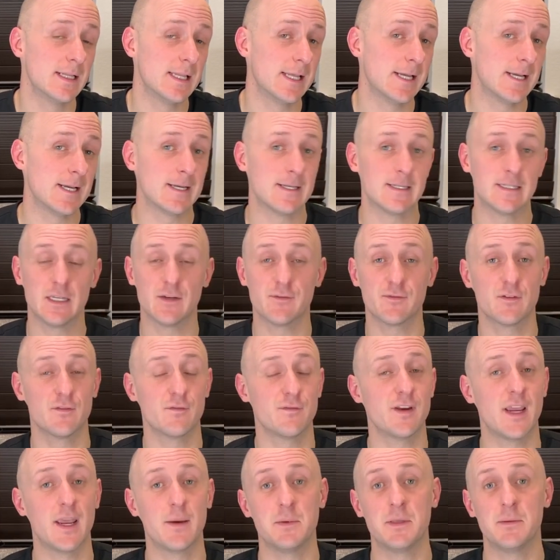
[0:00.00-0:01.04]
like different
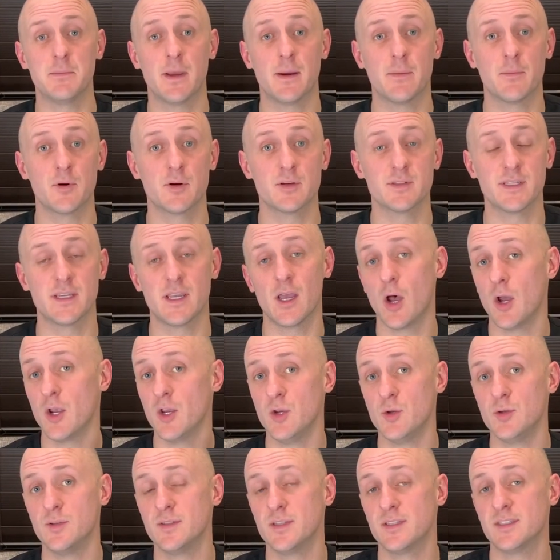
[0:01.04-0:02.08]
family members. They all
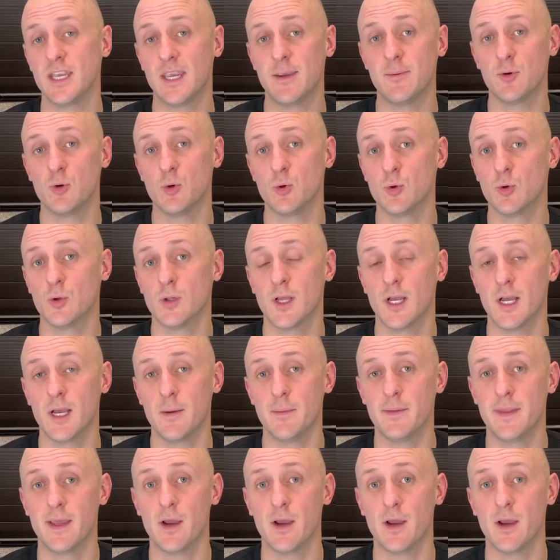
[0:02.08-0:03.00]
use the same Google Hub.